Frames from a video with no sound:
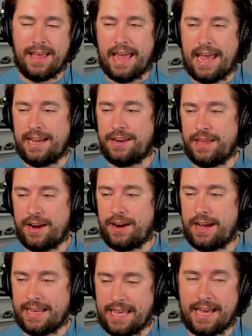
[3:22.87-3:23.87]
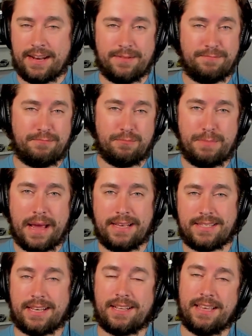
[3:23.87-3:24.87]
and they're again
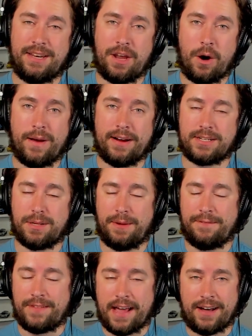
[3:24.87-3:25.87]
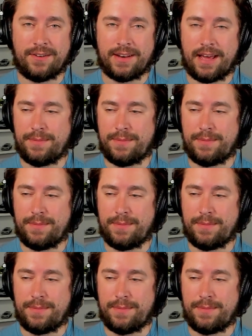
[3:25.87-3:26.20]
basically nowhere to be found.